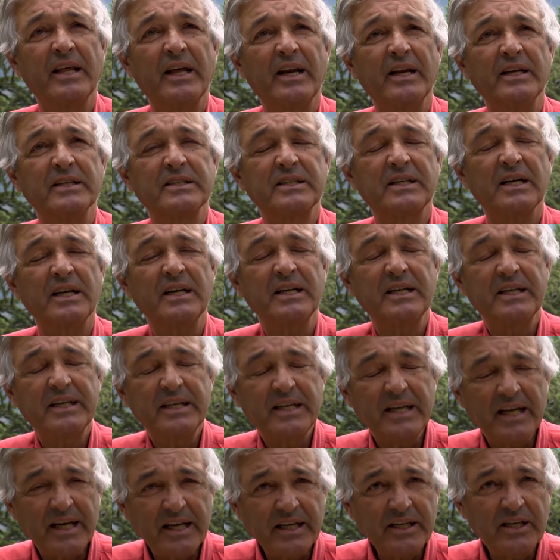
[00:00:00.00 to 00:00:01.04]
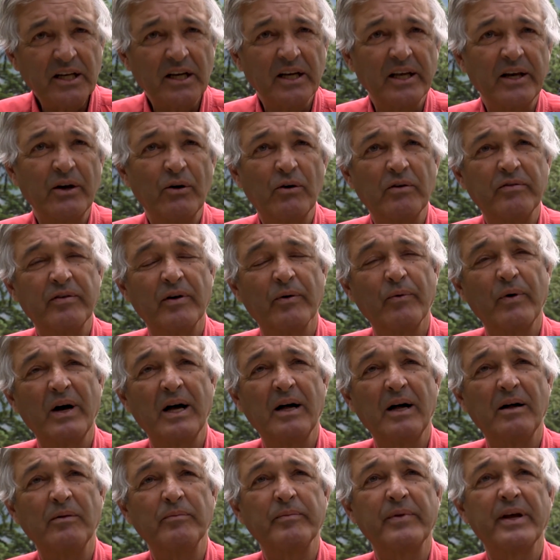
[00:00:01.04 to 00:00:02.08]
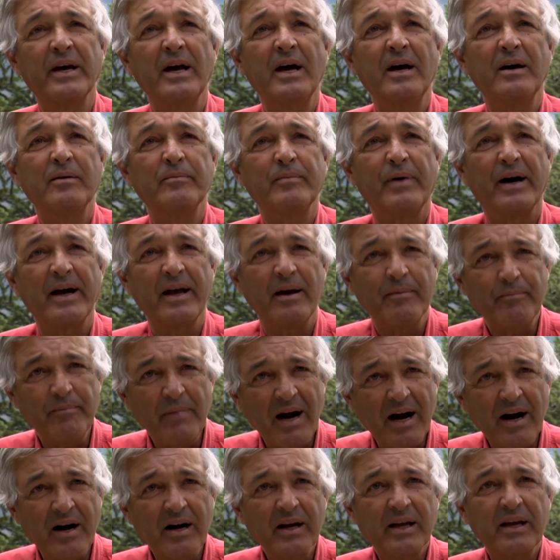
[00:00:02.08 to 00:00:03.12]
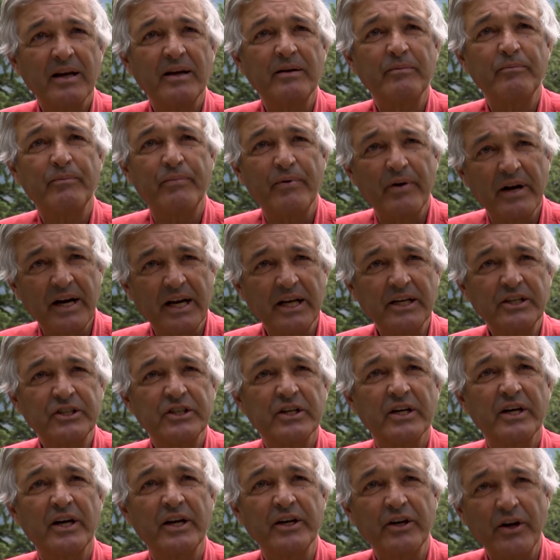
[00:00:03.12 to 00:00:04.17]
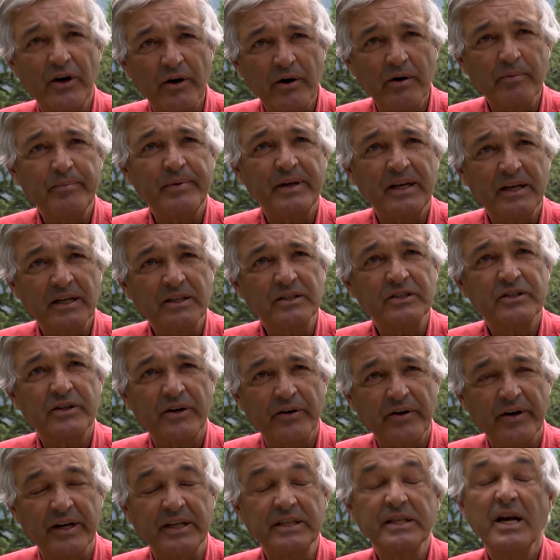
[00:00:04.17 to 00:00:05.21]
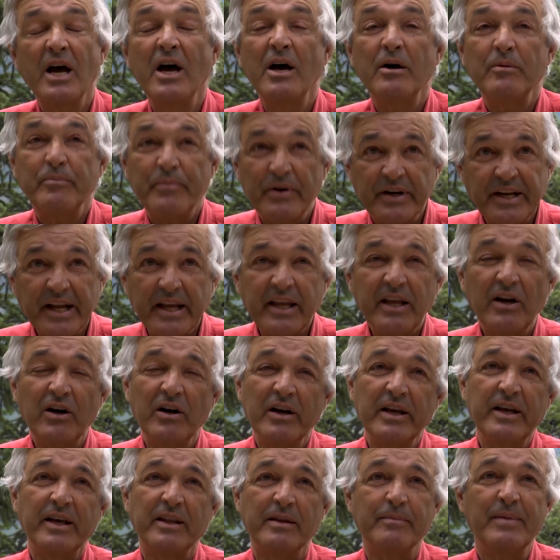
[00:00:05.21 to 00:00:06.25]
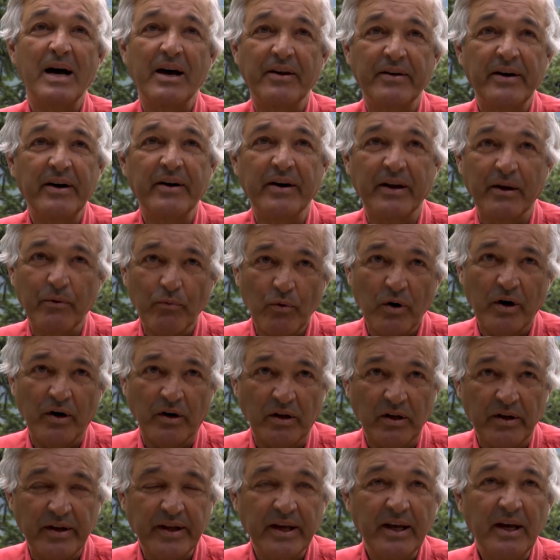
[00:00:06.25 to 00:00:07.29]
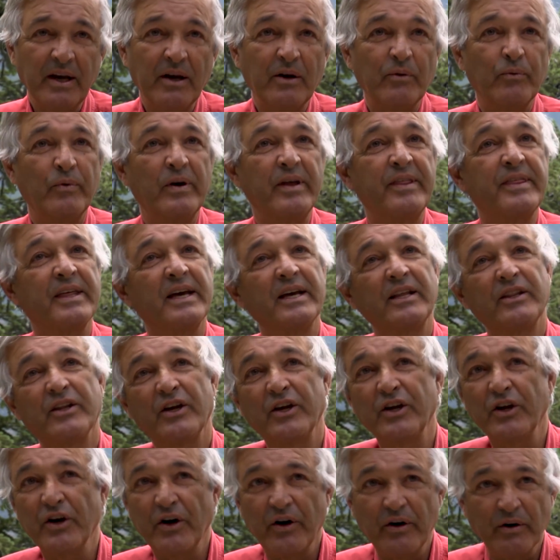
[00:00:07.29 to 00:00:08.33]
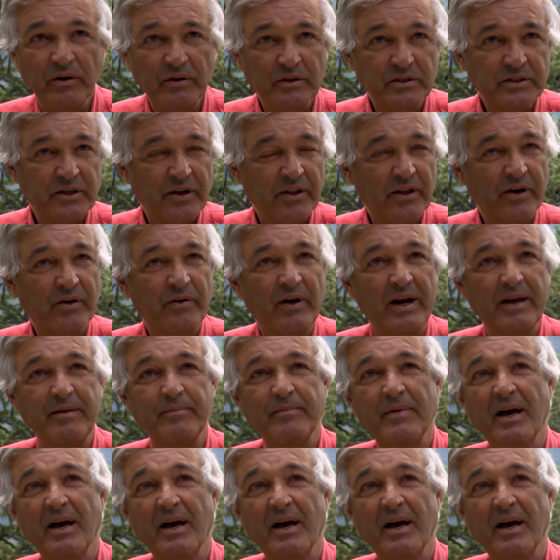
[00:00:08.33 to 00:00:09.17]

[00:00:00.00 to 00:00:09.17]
that is continually overwhelmed by American, British, and European story, particularly in the mountaineering world. We think the Euros are the great